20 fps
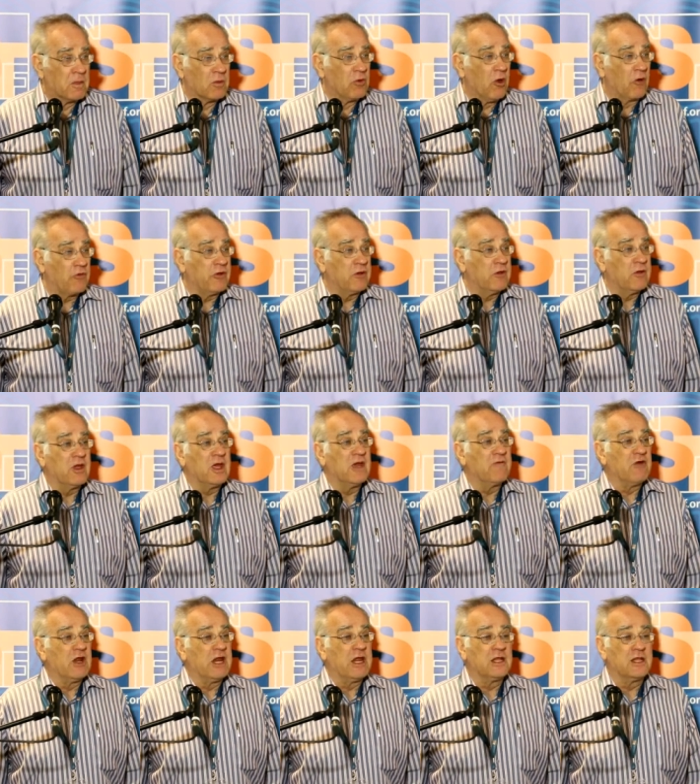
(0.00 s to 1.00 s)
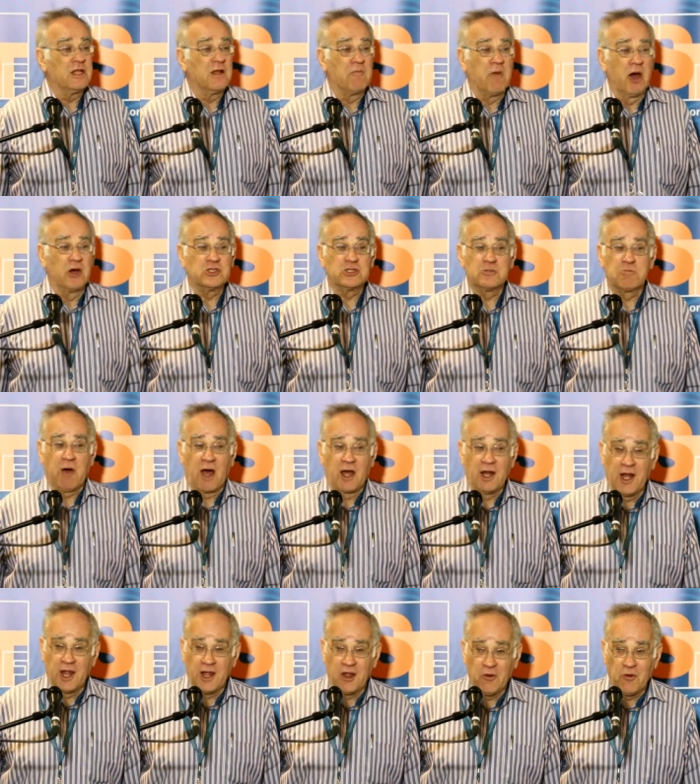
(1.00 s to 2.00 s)
Not even in the most
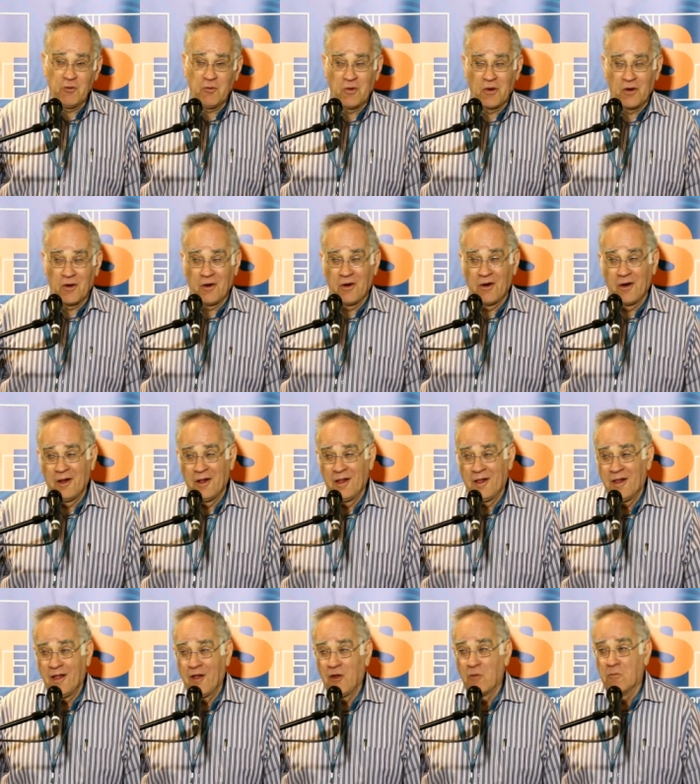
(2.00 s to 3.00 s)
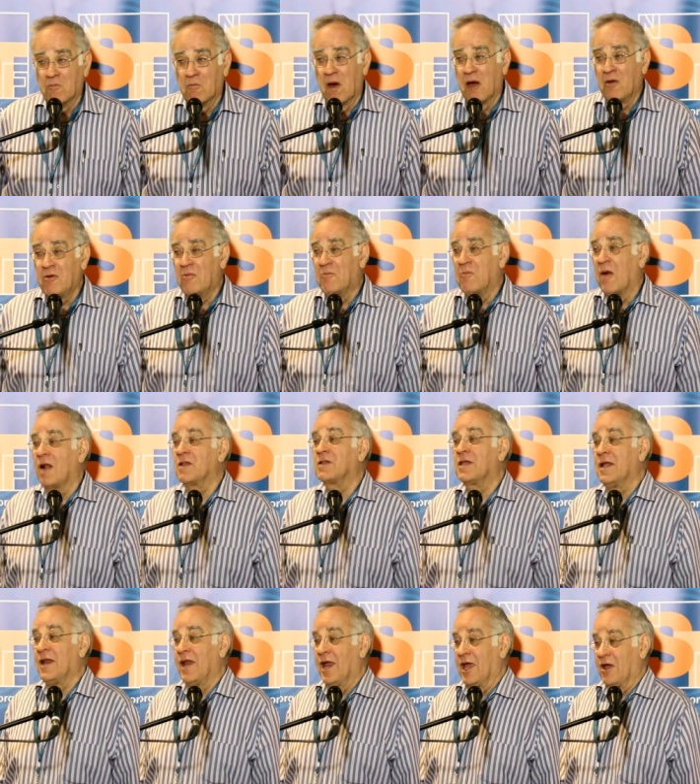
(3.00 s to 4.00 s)
bilingual,
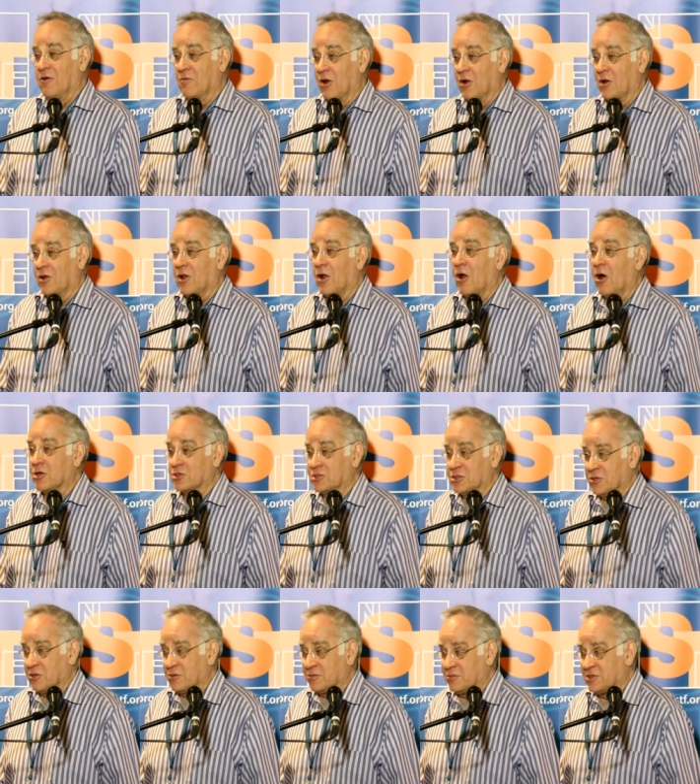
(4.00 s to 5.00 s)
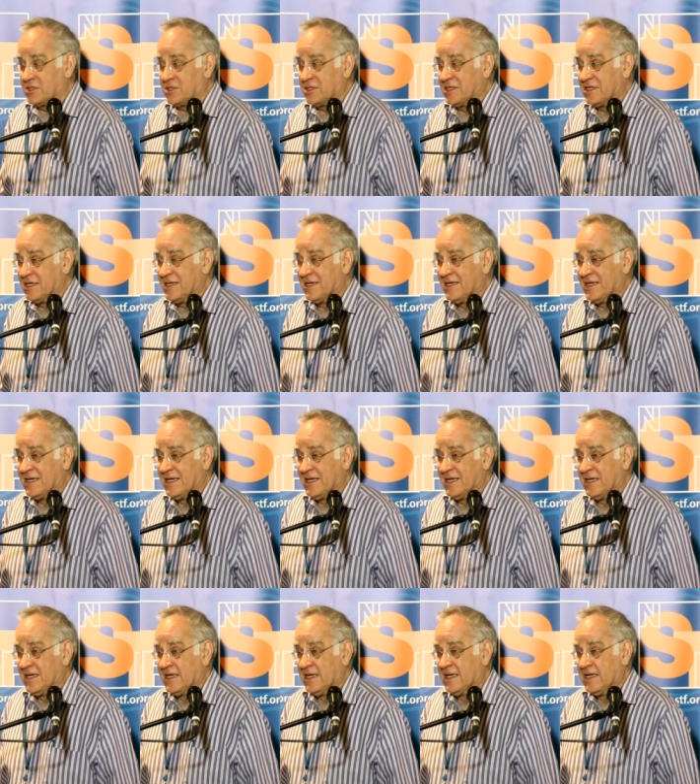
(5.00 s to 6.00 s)
multilingual classrooms.
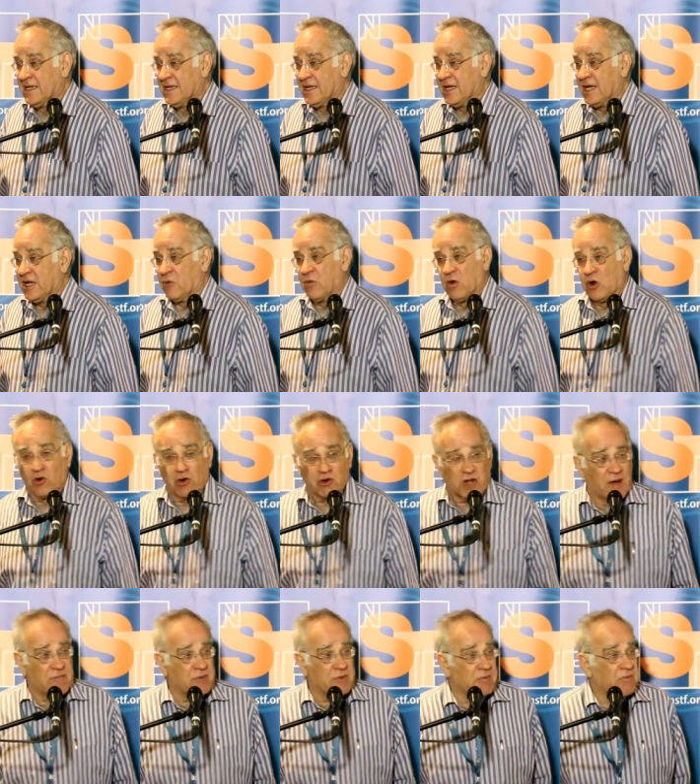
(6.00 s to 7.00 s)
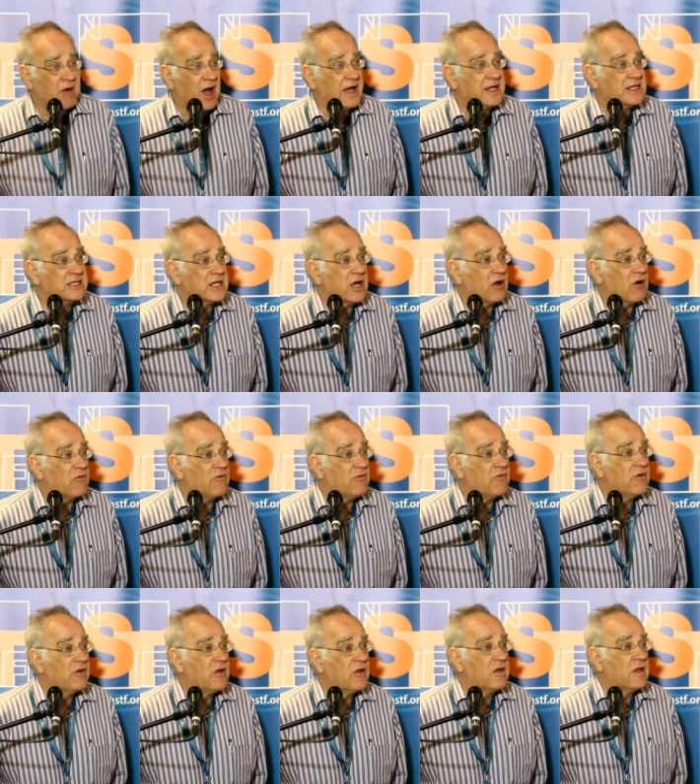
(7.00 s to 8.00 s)
It will not happen by itself.
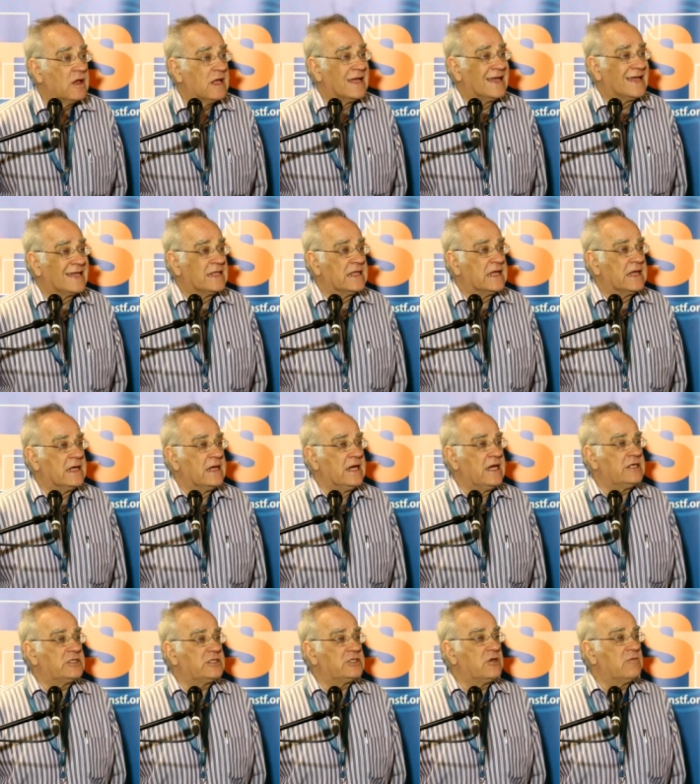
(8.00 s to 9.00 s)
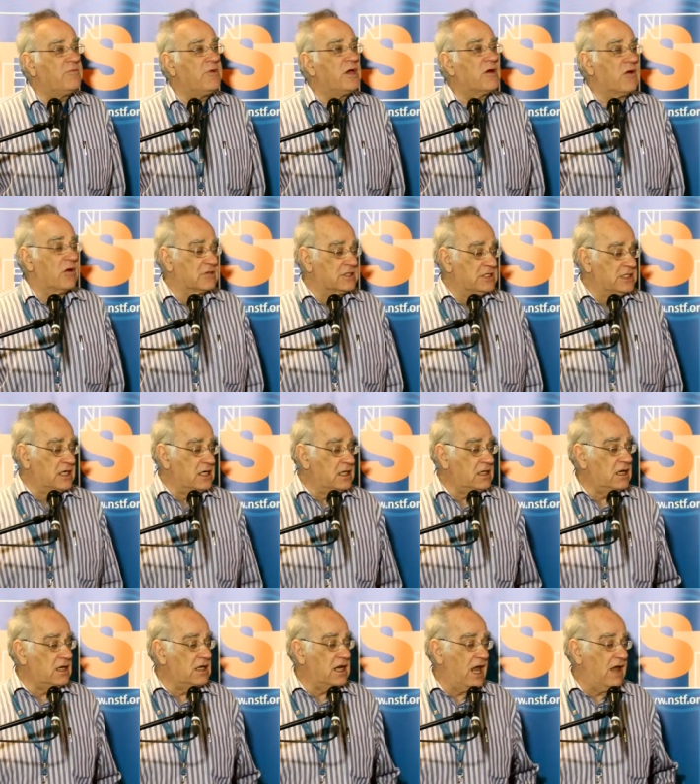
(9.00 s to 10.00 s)
There needs to be
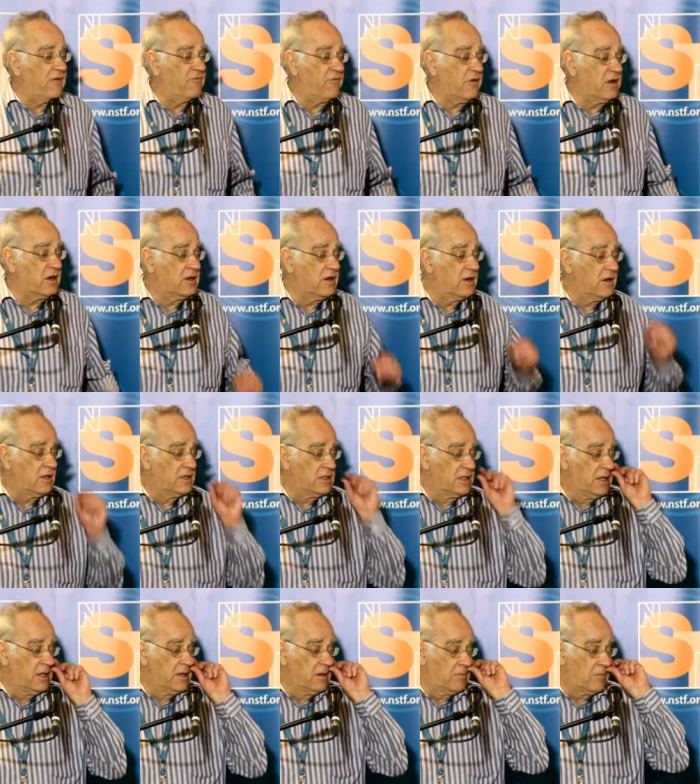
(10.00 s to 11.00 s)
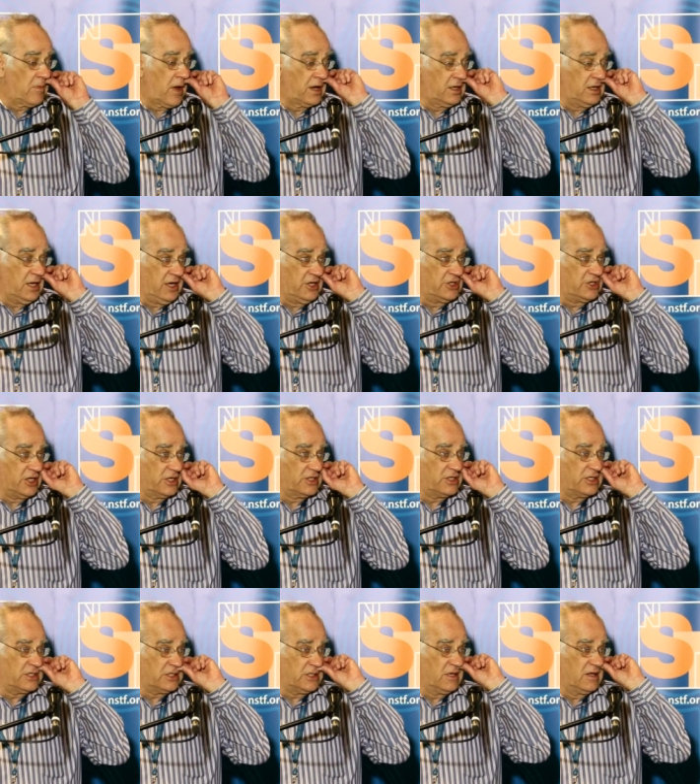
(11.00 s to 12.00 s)
concerted effort by
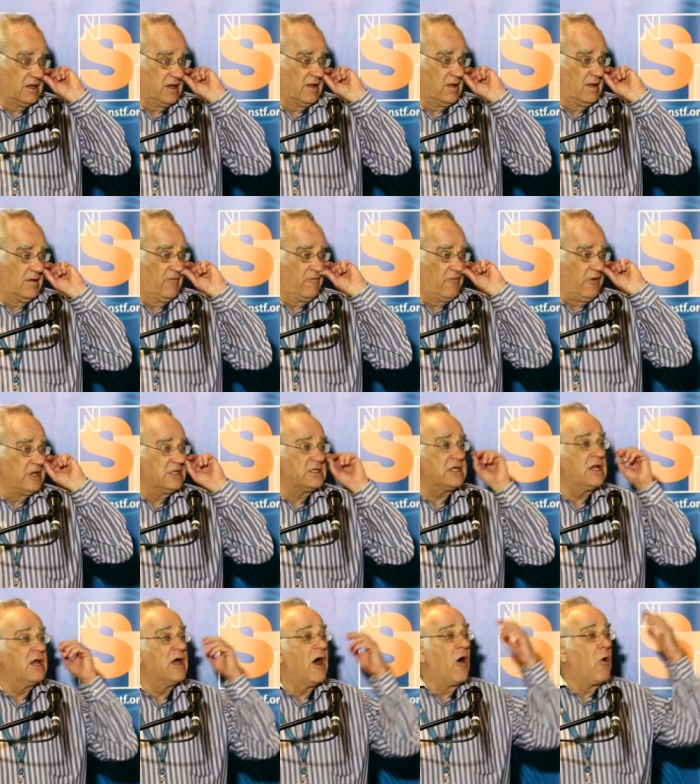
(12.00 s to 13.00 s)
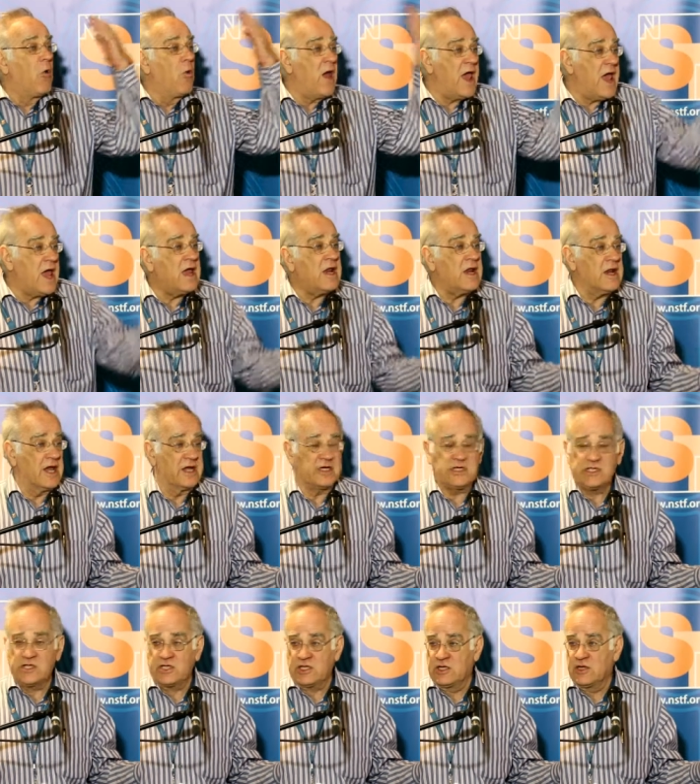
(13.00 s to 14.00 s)
teachers. First,
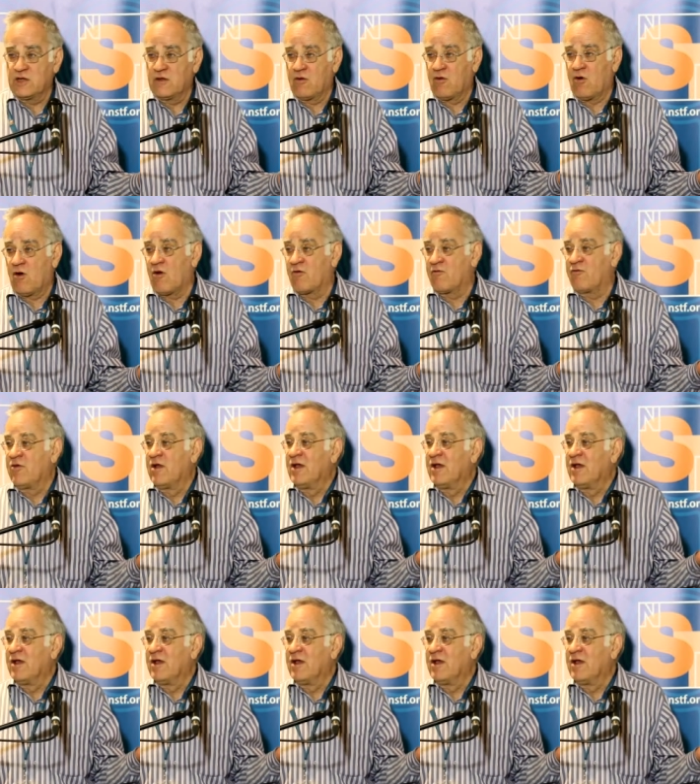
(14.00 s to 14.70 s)
awareness of